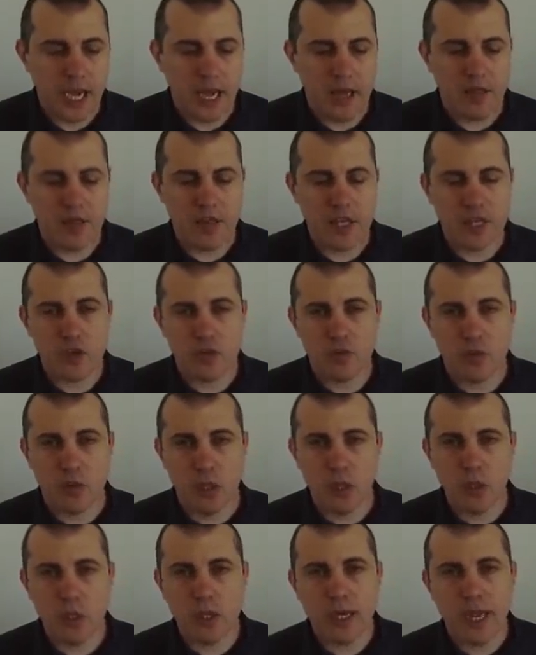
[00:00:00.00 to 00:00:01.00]
and then you
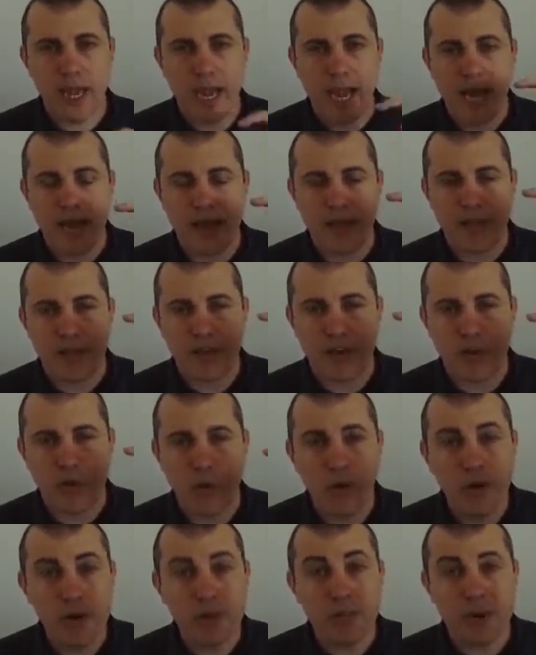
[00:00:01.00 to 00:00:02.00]
look at the
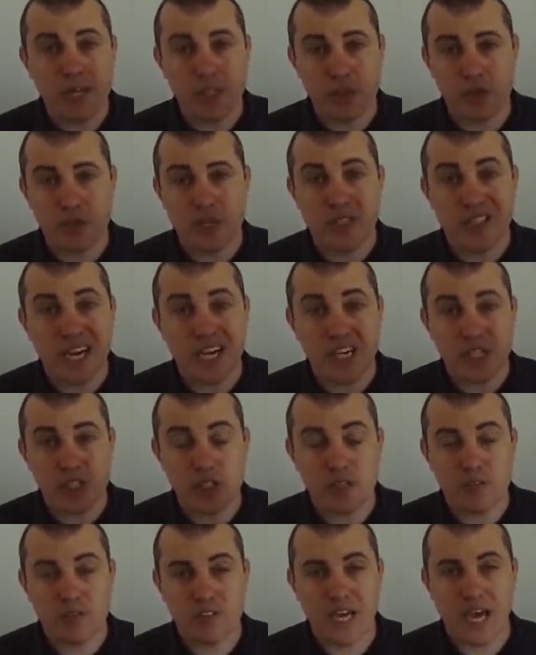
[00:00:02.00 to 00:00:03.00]
Coinbase
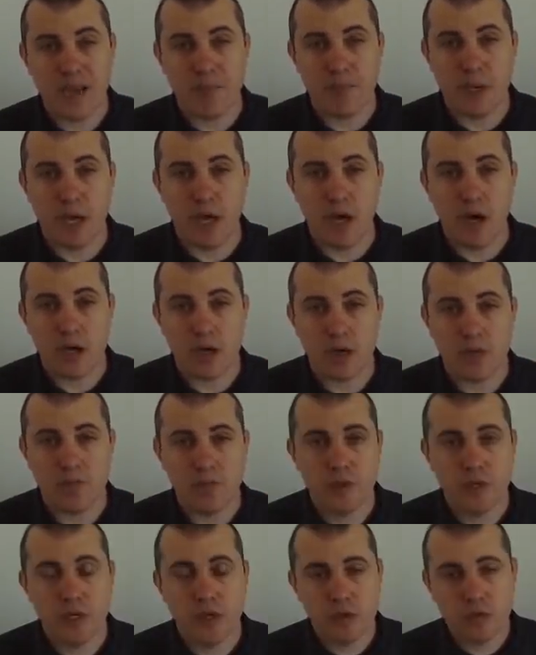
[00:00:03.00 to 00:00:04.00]
transaction of that block,
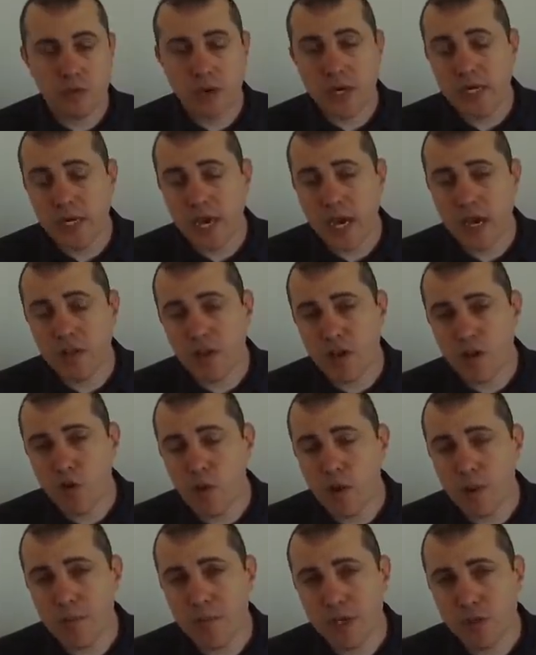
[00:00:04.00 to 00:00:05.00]
right now the
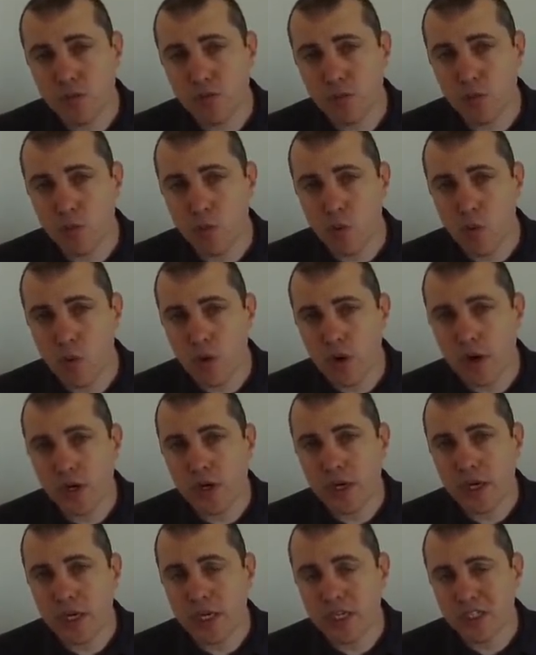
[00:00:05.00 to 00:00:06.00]
Coinbase reward
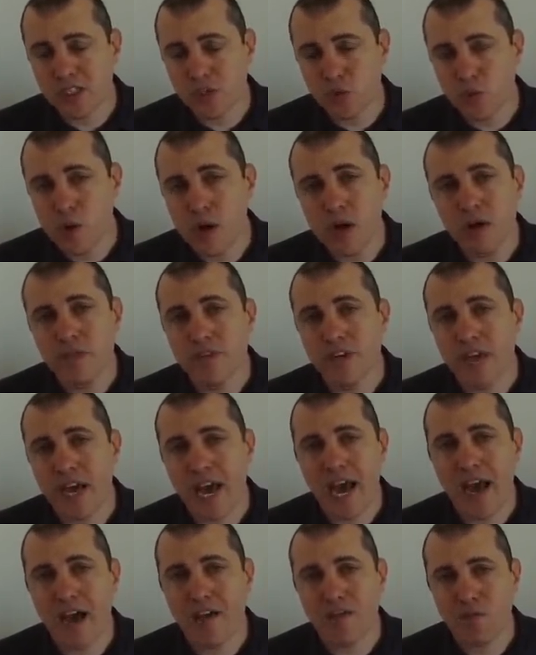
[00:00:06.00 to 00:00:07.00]
is twelve and a
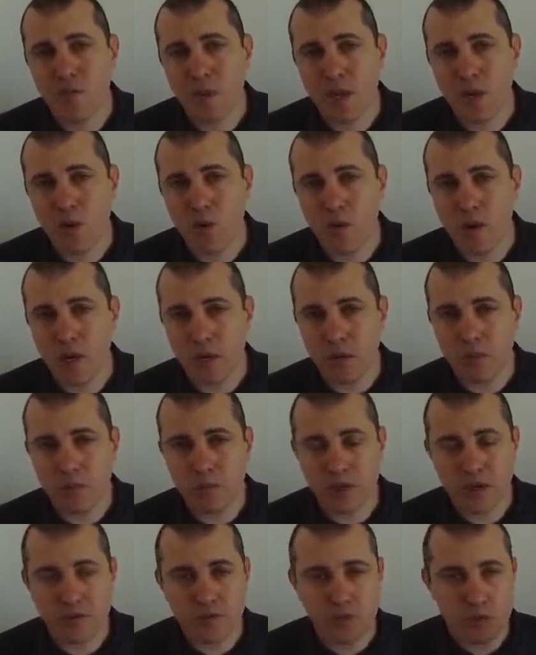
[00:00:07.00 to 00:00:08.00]
half Bitcoin.
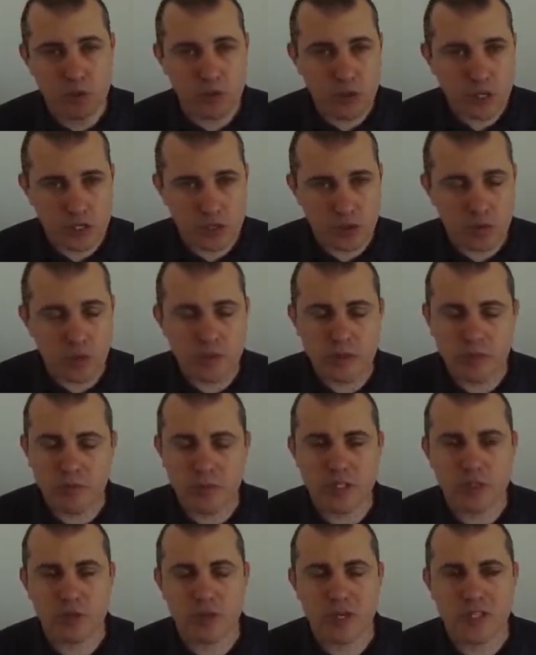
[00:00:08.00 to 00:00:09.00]
But if you look at the
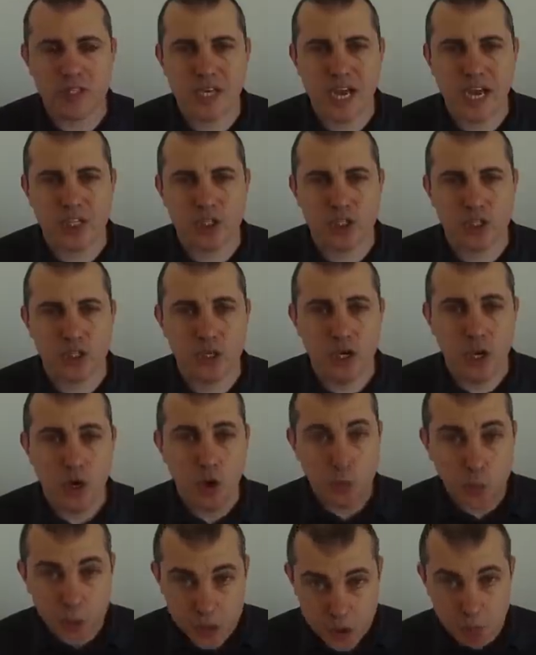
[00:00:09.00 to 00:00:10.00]
Coinbase transaction,
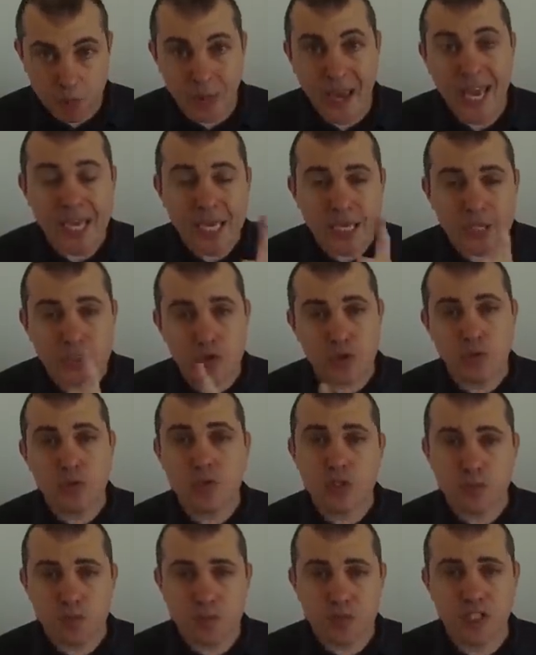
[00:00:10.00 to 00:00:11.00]
which pays
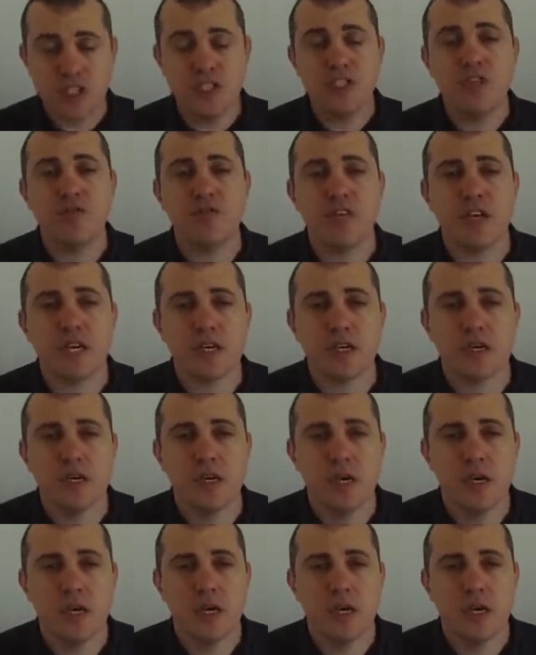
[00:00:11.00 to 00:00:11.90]
to a specific